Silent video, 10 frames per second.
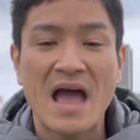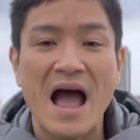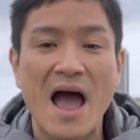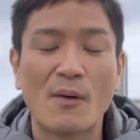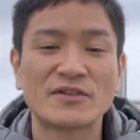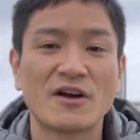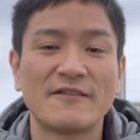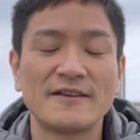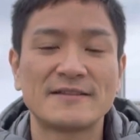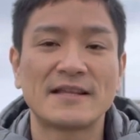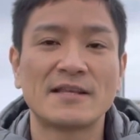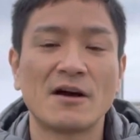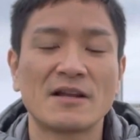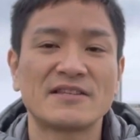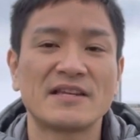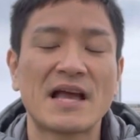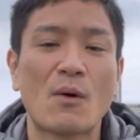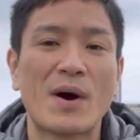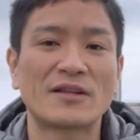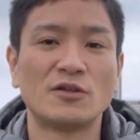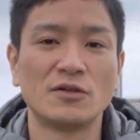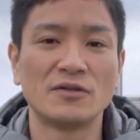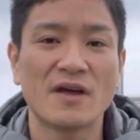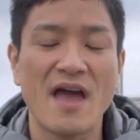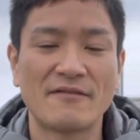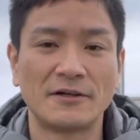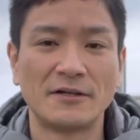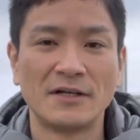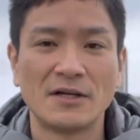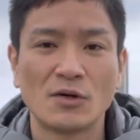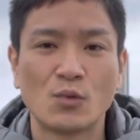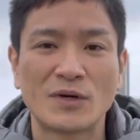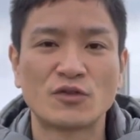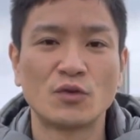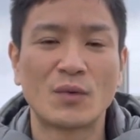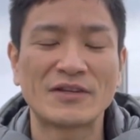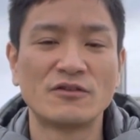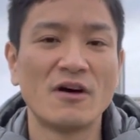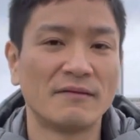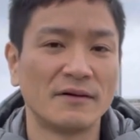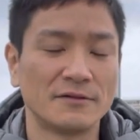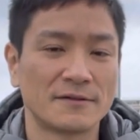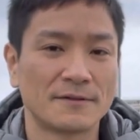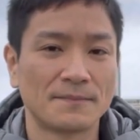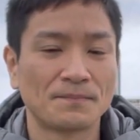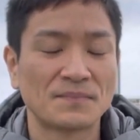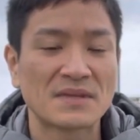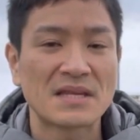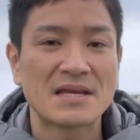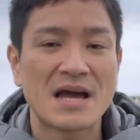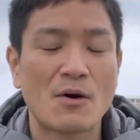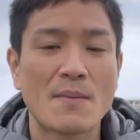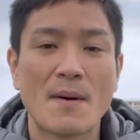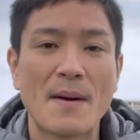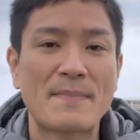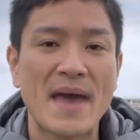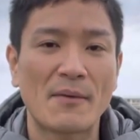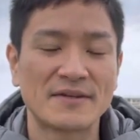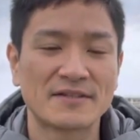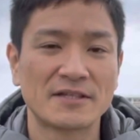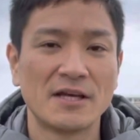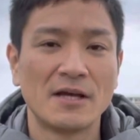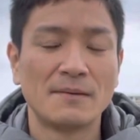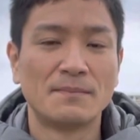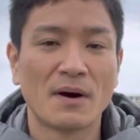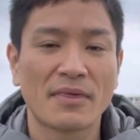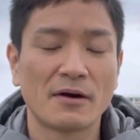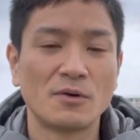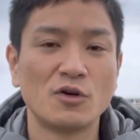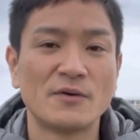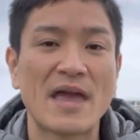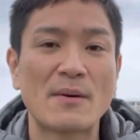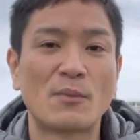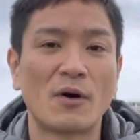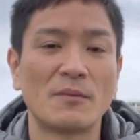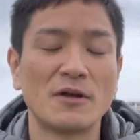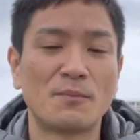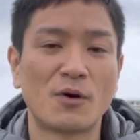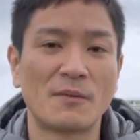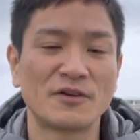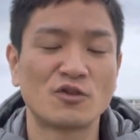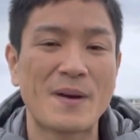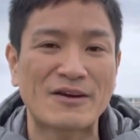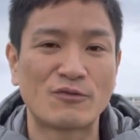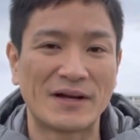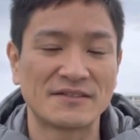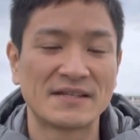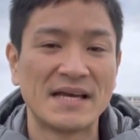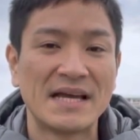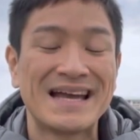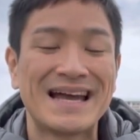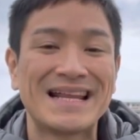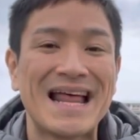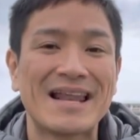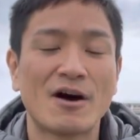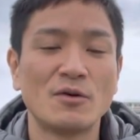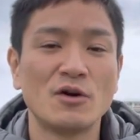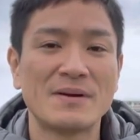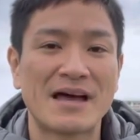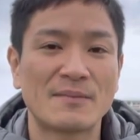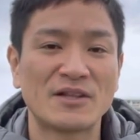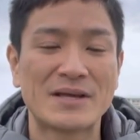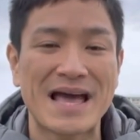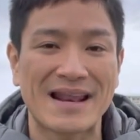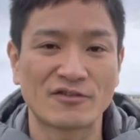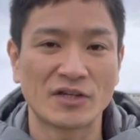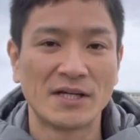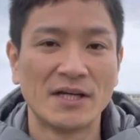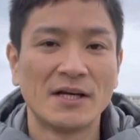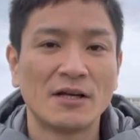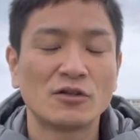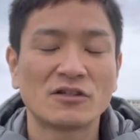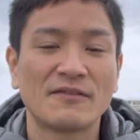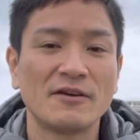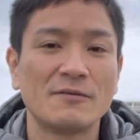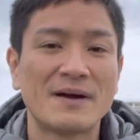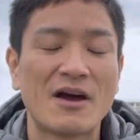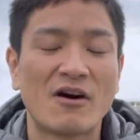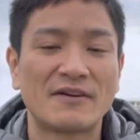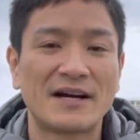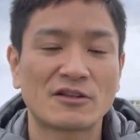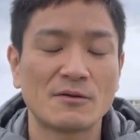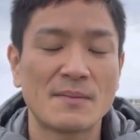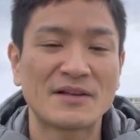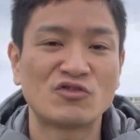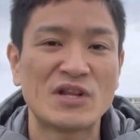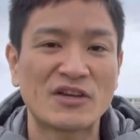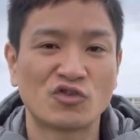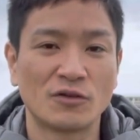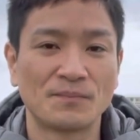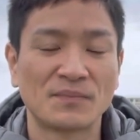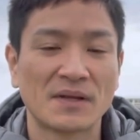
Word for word: I was convinced that the only thing I wanted to do ever was to write novels. However, my parents, both of whom came from impoverished backgrounds, and neither of whom had been to college, took the view my overactive imagination